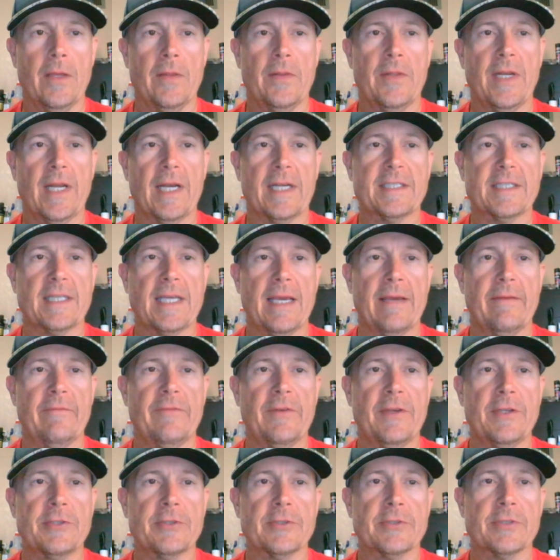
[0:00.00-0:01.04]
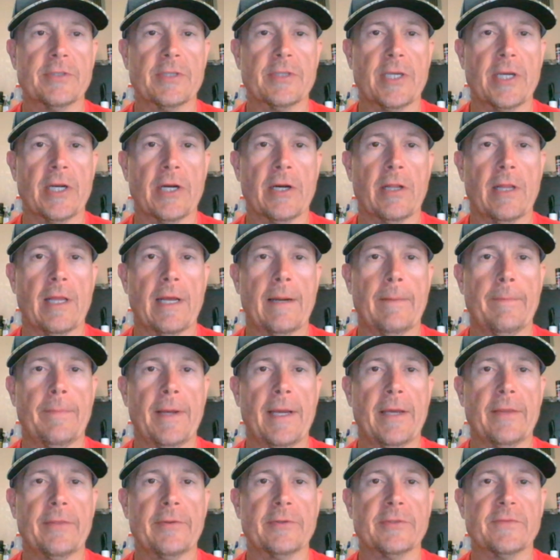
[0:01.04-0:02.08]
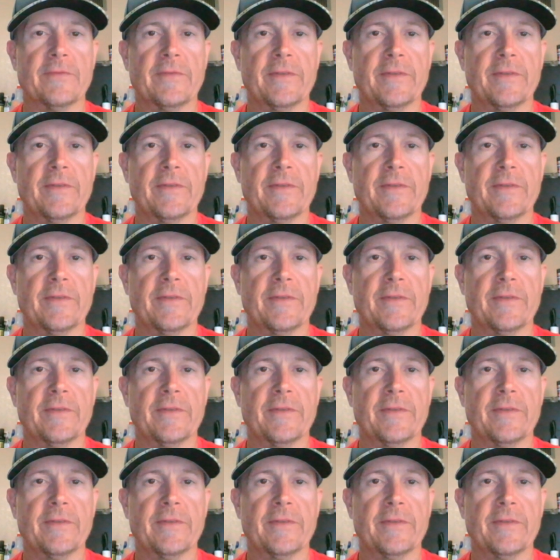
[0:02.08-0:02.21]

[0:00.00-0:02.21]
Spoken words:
The next game features the Carolina Panthers